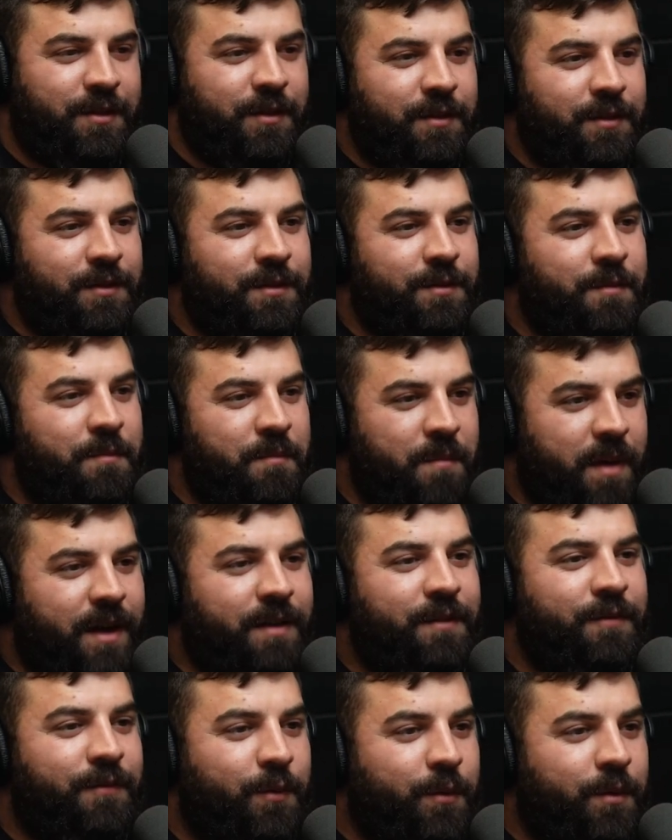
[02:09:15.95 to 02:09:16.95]
two
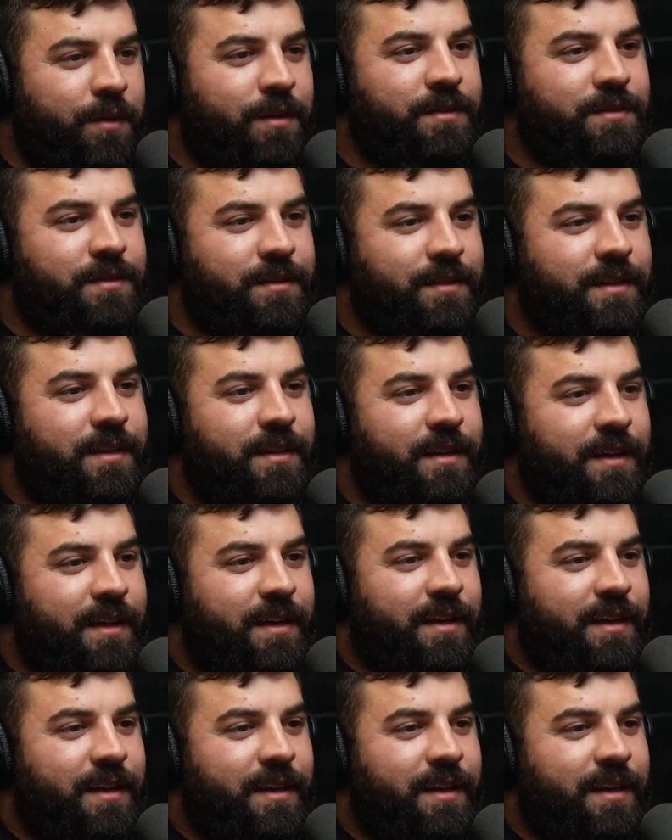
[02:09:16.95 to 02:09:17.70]
metaphors